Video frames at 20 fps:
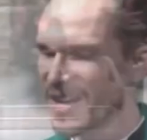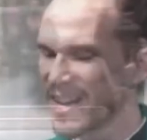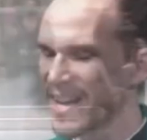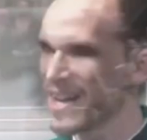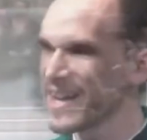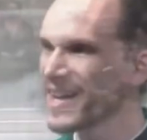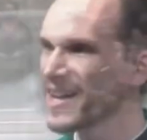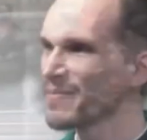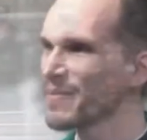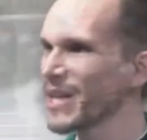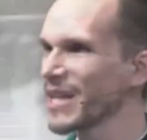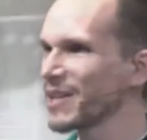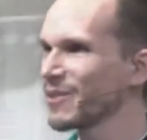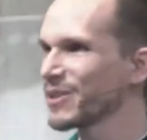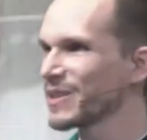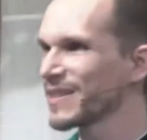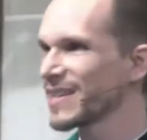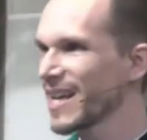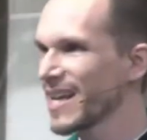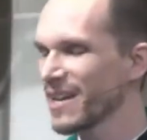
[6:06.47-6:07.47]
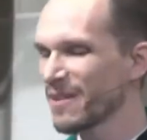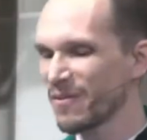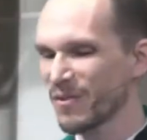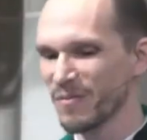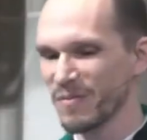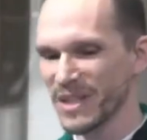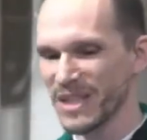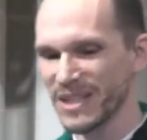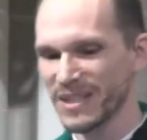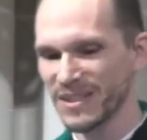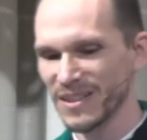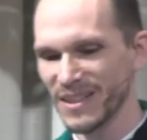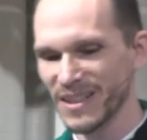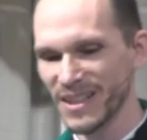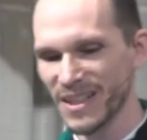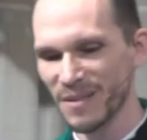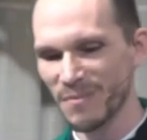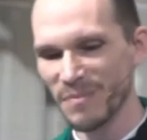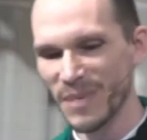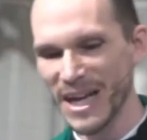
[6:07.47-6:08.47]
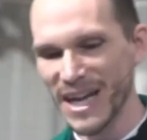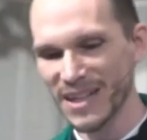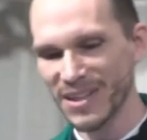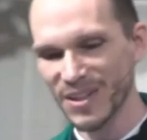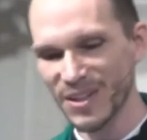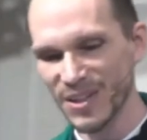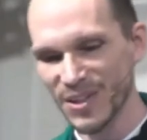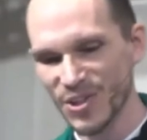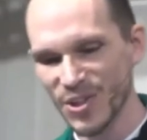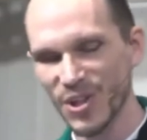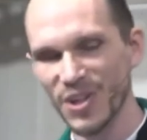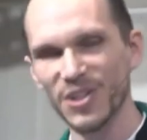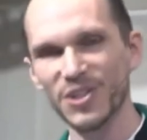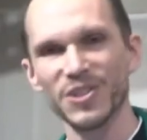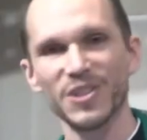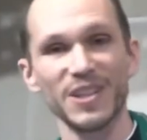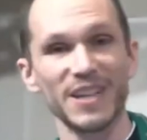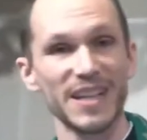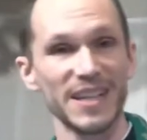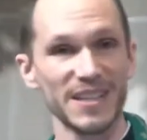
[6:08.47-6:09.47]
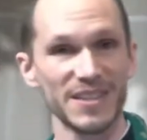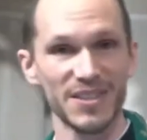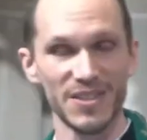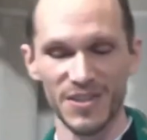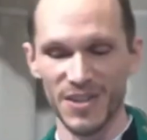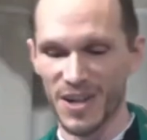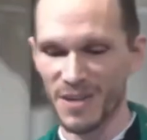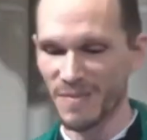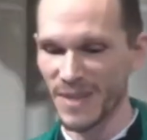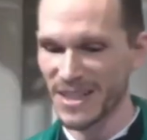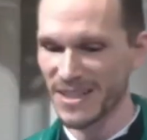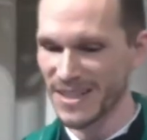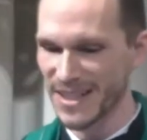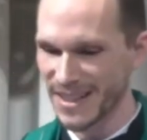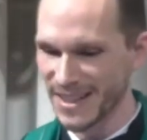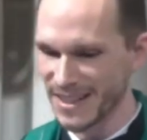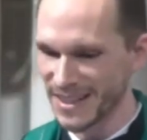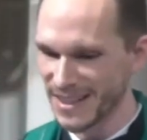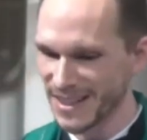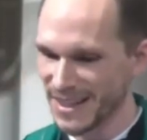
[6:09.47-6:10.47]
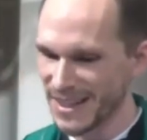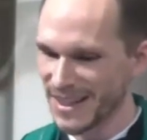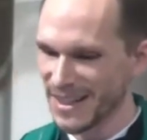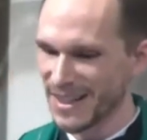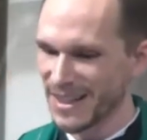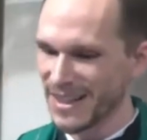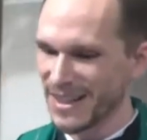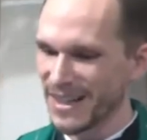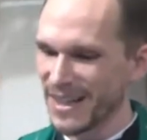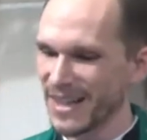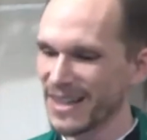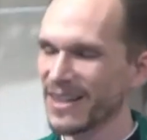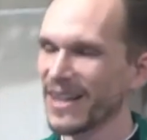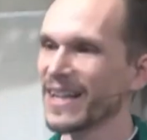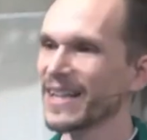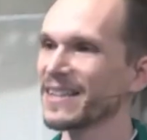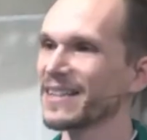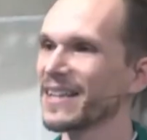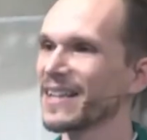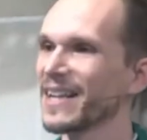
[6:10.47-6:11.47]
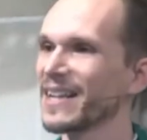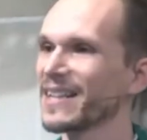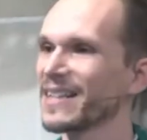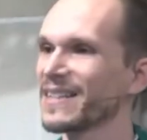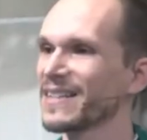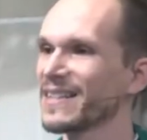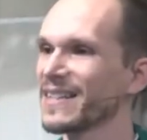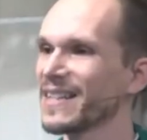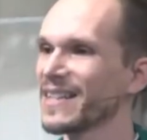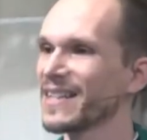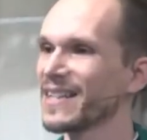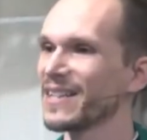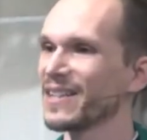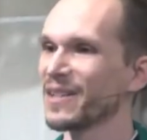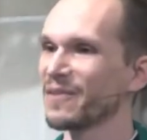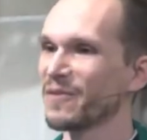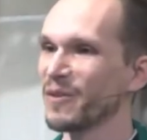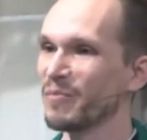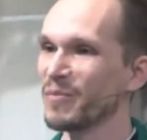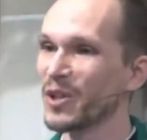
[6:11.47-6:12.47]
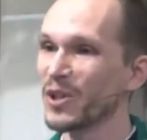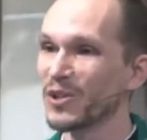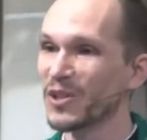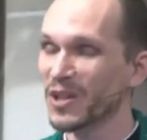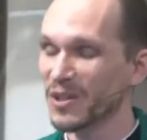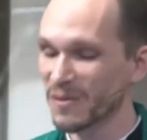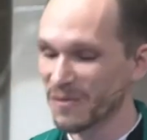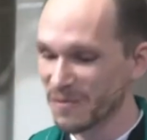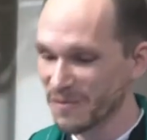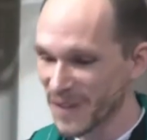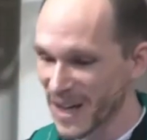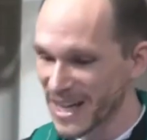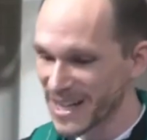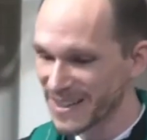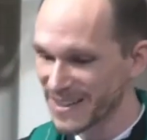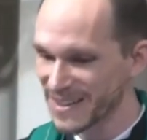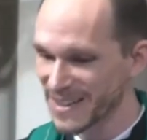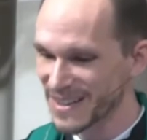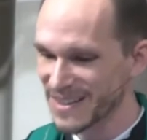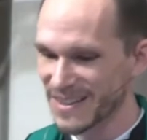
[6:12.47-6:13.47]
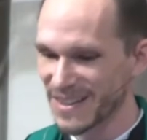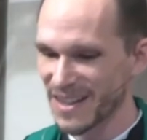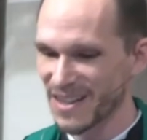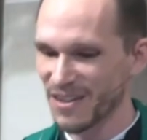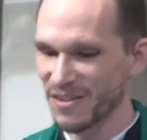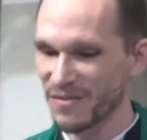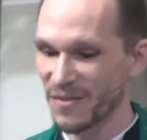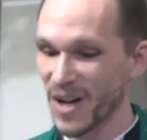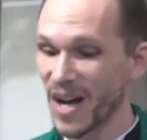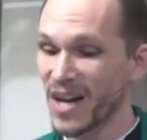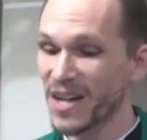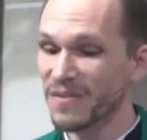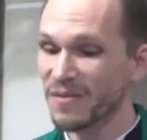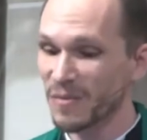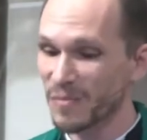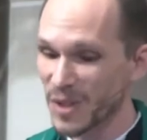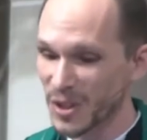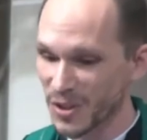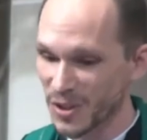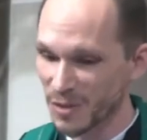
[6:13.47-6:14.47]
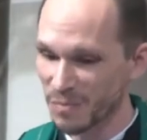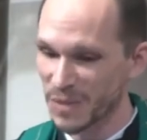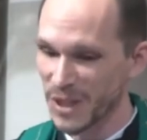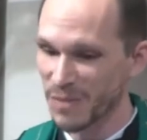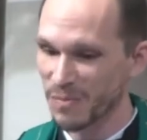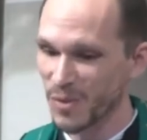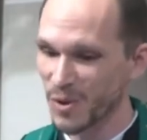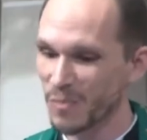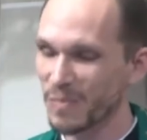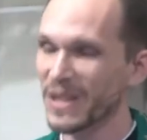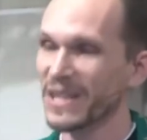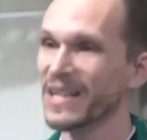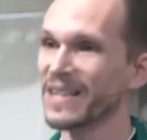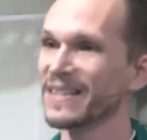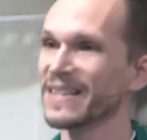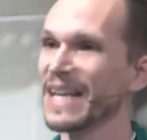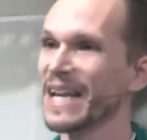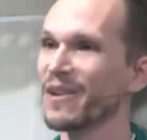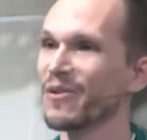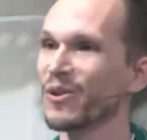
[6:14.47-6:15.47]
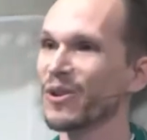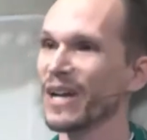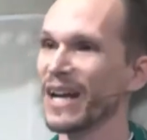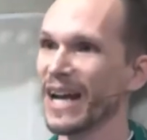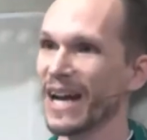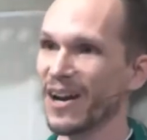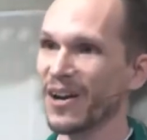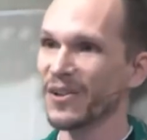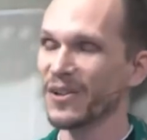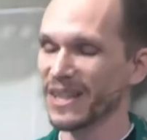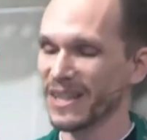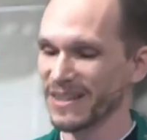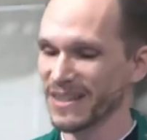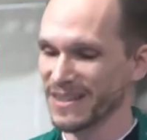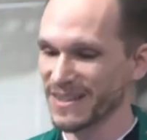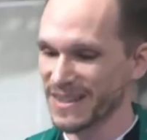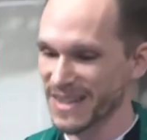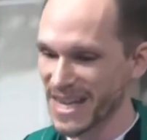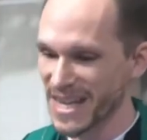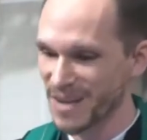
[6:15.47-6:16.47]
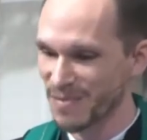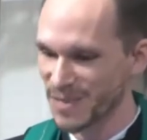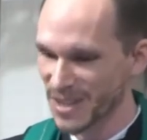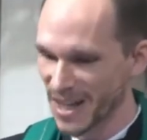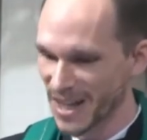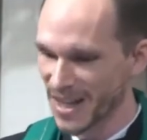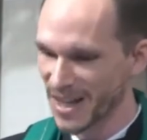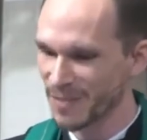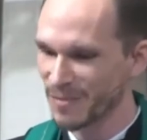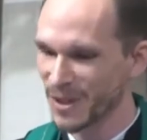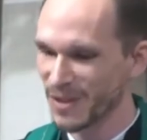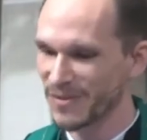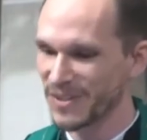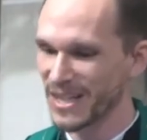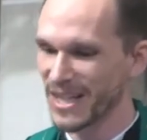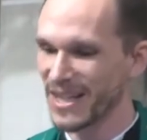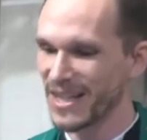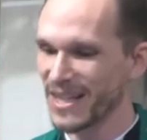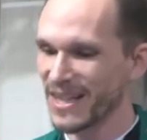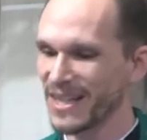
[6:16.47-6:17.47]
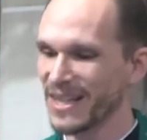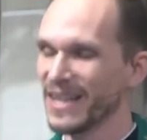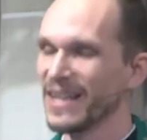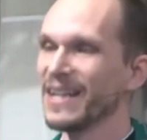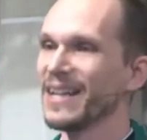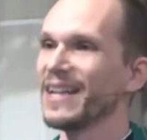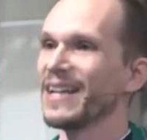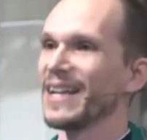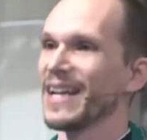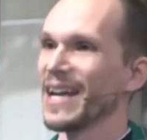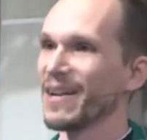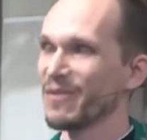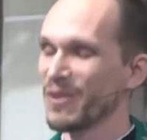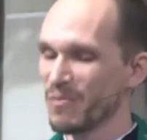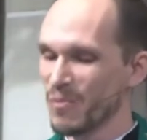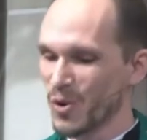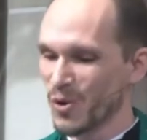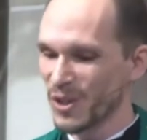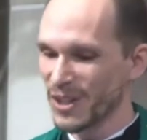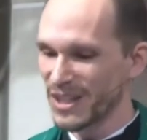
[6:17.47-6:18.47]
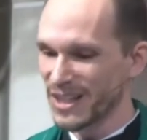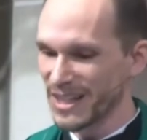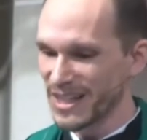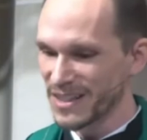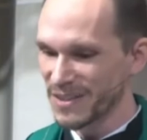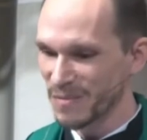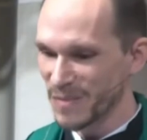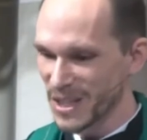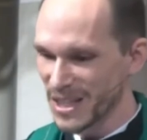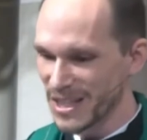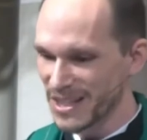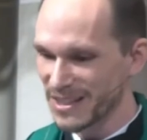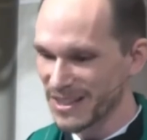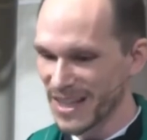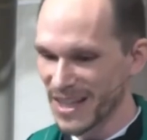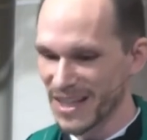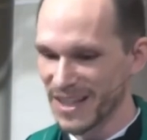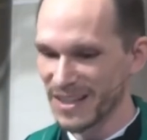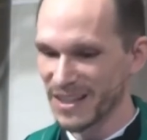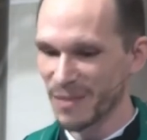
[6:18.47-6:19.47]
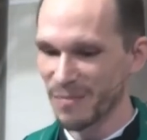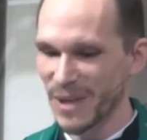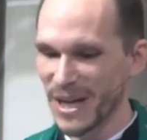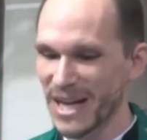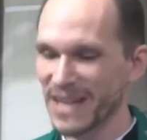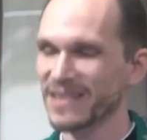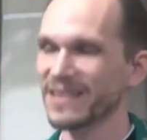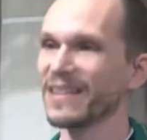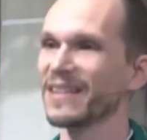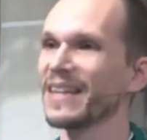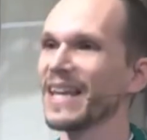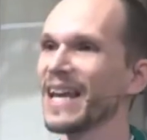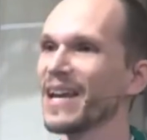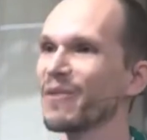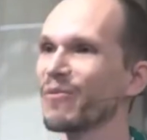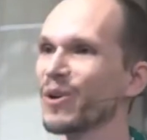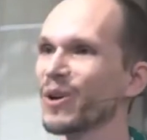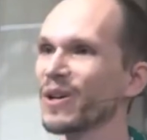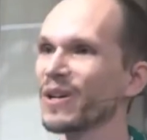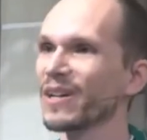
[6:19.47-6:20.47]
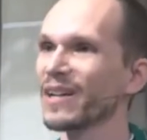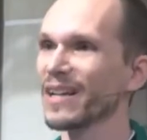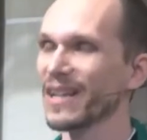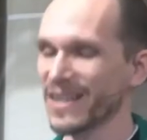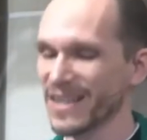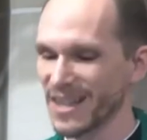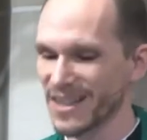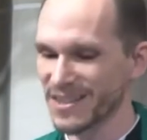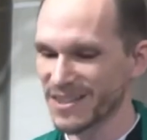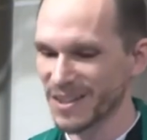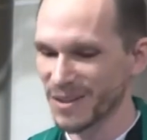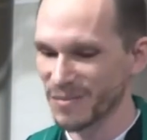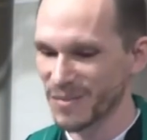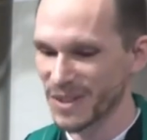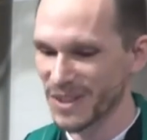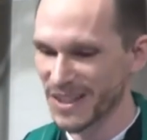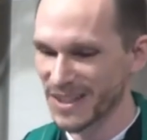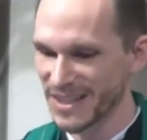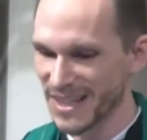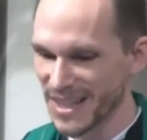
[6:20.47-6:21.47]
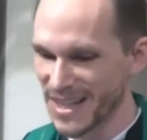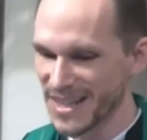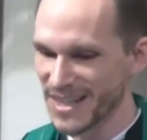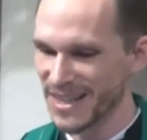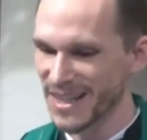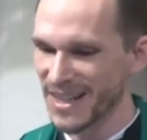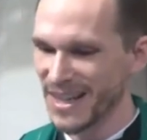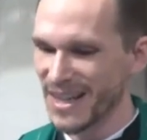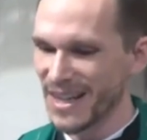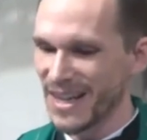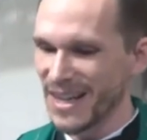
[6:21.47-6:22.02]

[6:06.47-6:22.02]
time that it would take for me to get back to the church so that I could start my day I liked that I could see the familiar faces of unfamiliar people because they were out at the same time of day every morning as me, taking the path that they were accustomed to take.